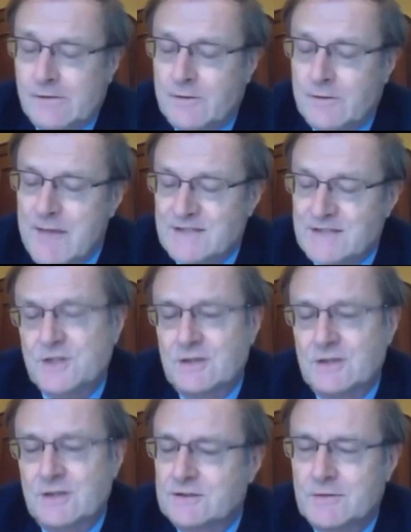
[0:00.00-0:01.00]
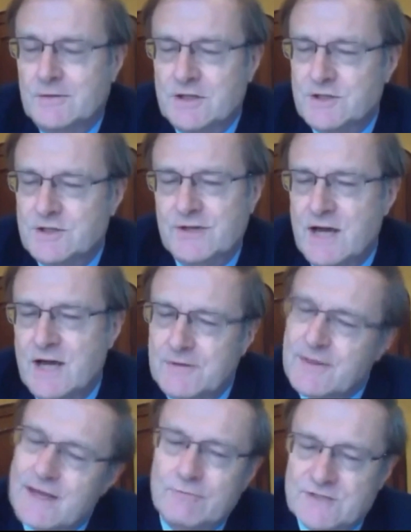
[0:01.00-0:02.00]
The bank's got, got to recover
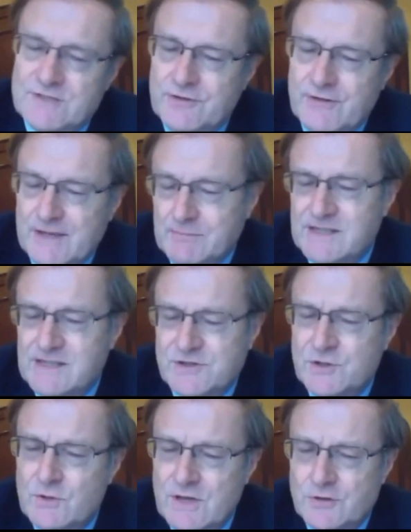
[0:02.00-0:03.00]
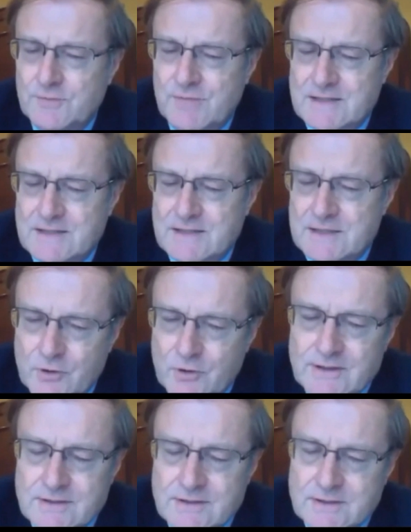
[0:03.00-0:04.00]
that risk-free rate plus two hundred basis
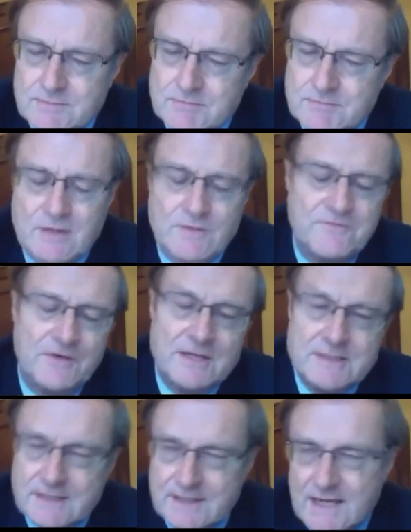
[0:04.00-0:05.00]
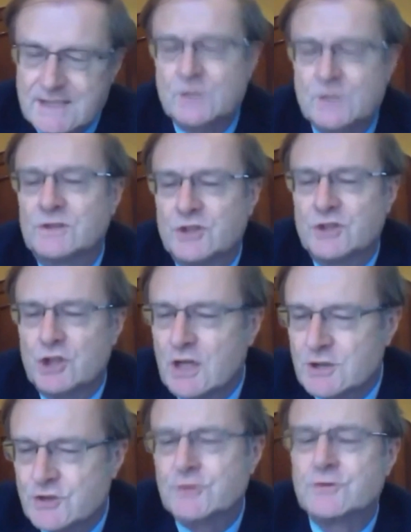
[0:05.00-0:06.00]
points. The funding desk will
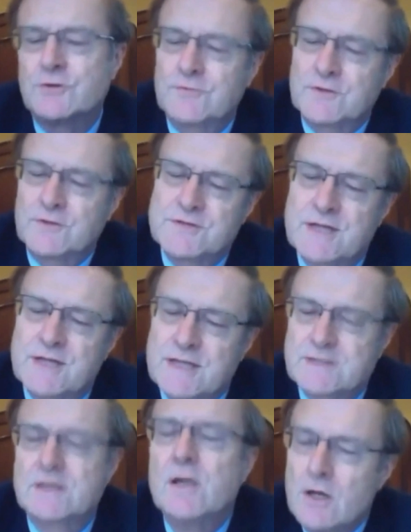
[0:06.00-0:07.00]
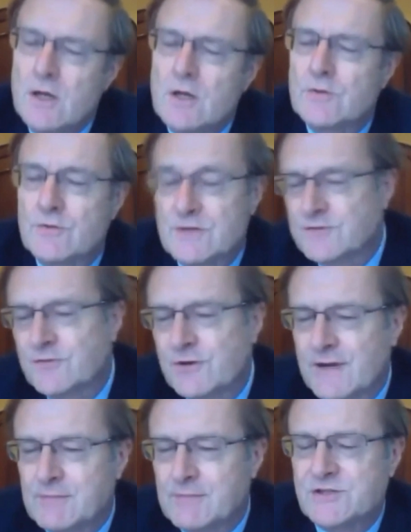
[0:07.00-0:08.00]
charge the derivatives desk the
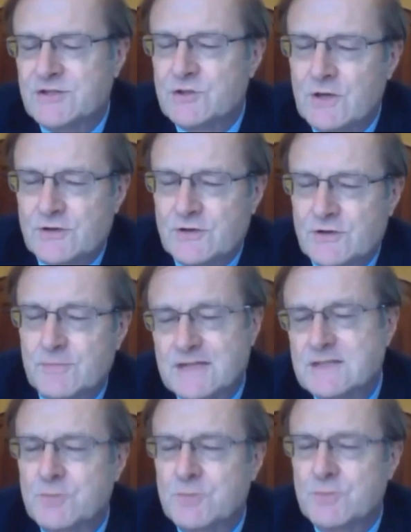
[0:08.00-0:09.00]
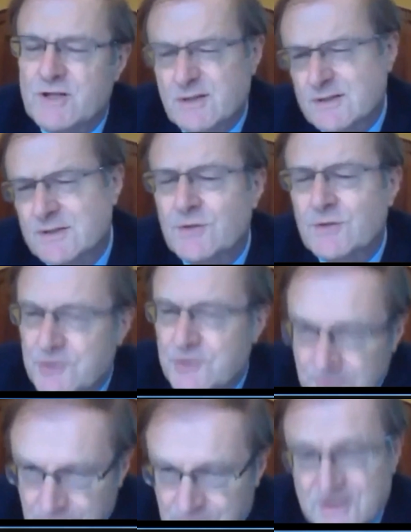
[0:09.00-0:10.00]
risk-free rate plus two hundred basis points, and so the
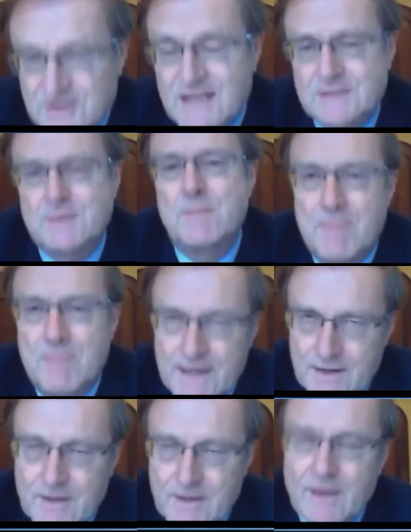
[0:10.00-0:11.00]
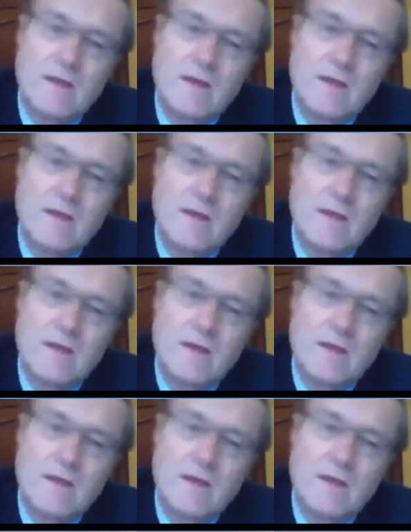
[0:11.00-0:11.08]
derivatives desk better